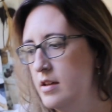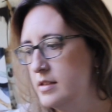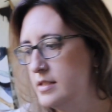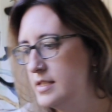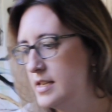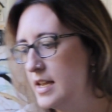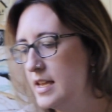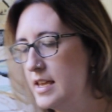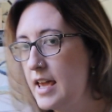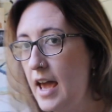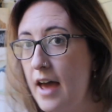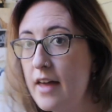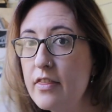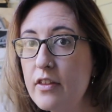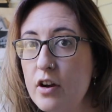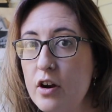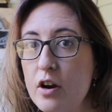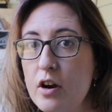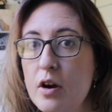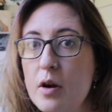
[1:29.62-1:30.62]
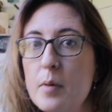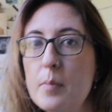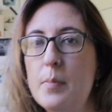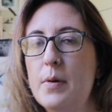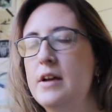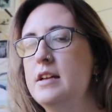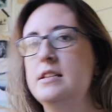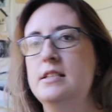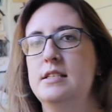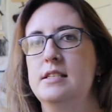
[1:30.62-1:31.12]
together
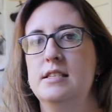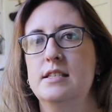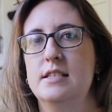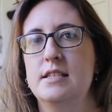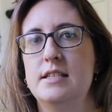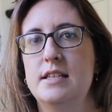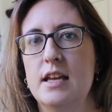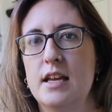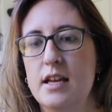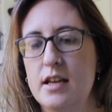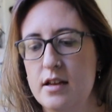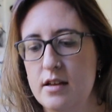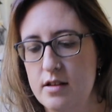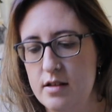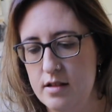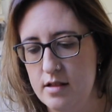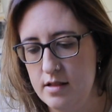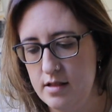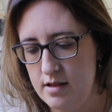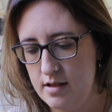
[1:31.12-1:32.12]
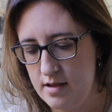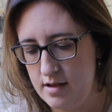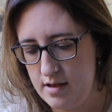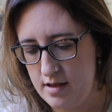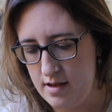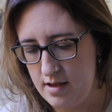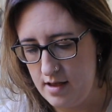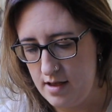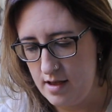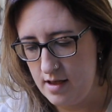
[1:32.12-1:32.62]
but still
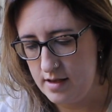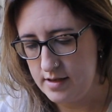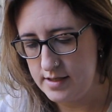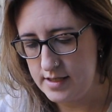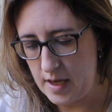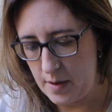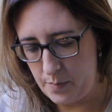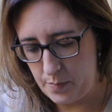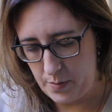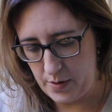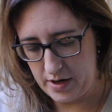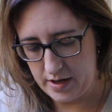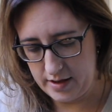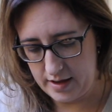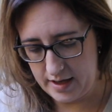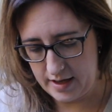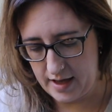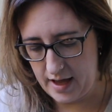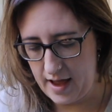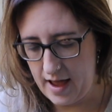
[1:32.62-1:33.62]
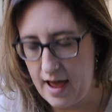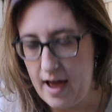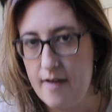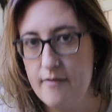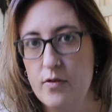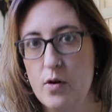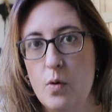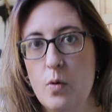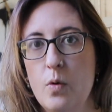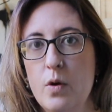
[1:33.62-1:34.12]
separate. Like I
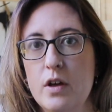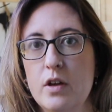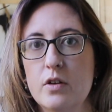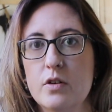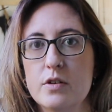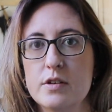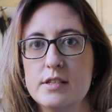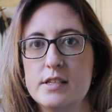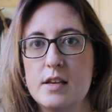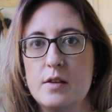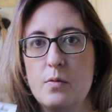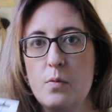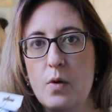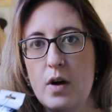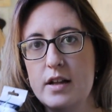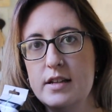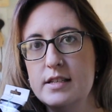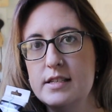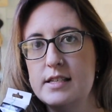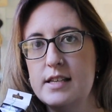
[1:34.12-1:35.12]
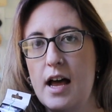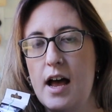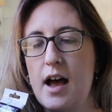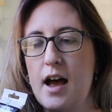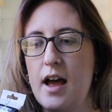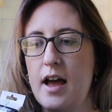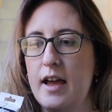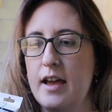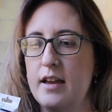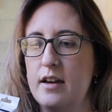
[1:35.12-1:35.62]
have oils in one
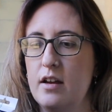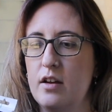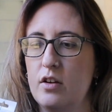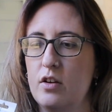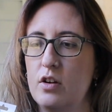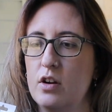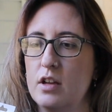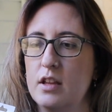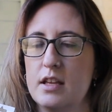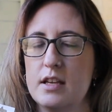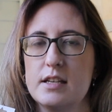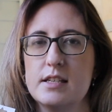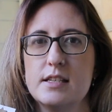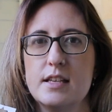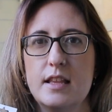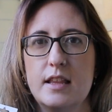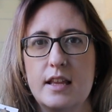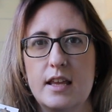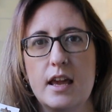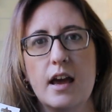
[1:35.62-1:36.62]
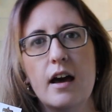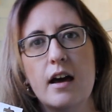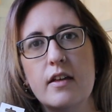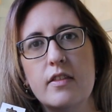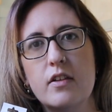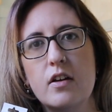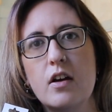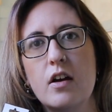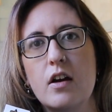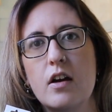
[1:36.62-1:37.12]
side, acrylics in the
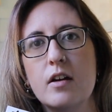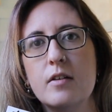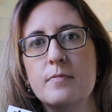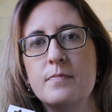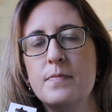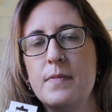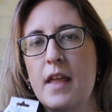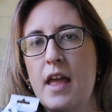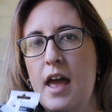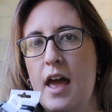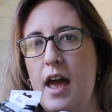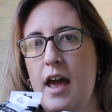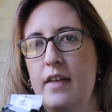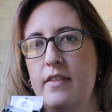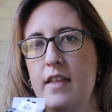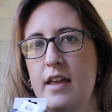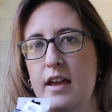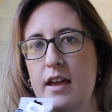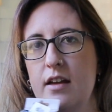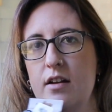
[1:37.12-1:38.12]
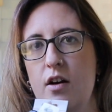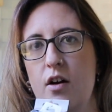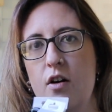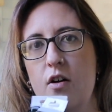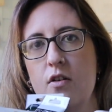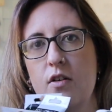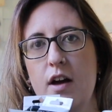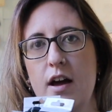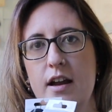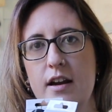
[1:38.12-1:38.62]
other, and they can
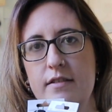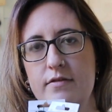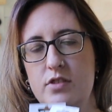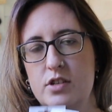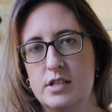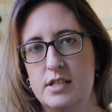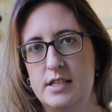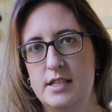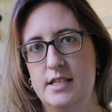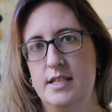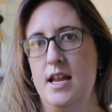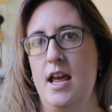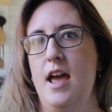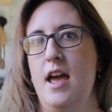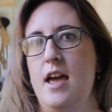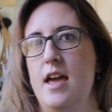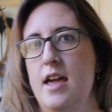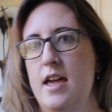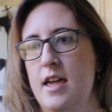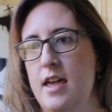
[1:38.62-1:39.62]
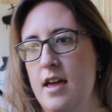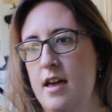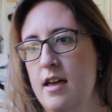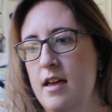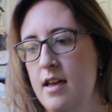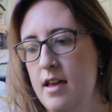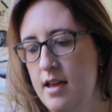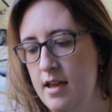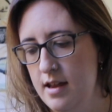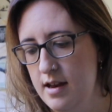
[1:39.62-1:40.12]
all kind of just stay
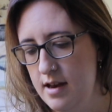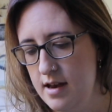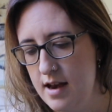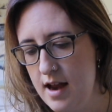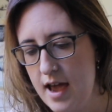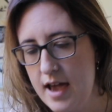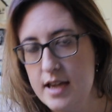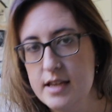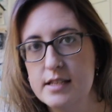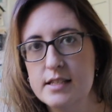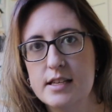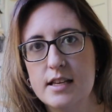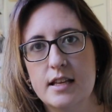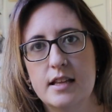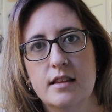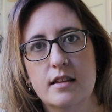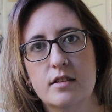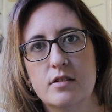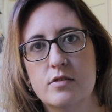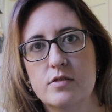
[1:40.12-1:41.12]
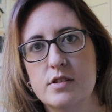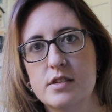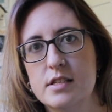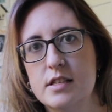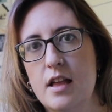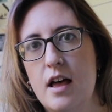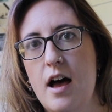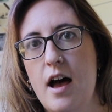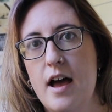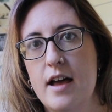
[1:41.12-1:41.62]
nice in little
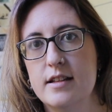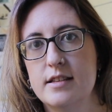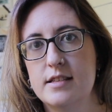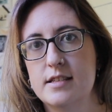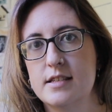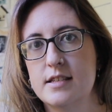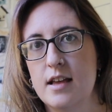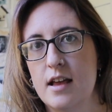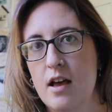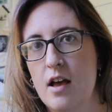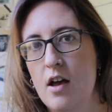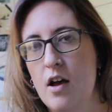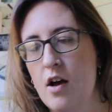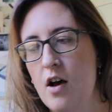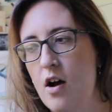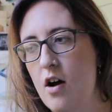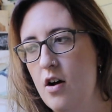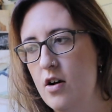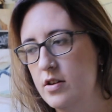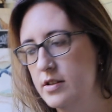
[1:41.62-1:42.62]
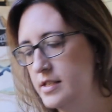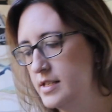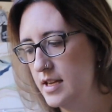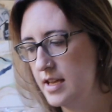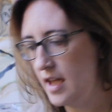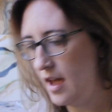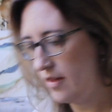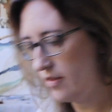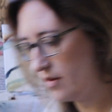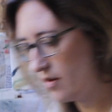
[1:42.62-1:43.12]
slots all
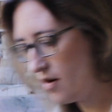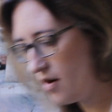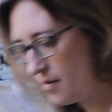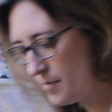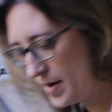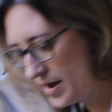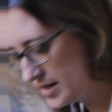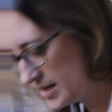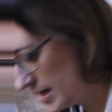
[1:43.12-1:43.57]
together on my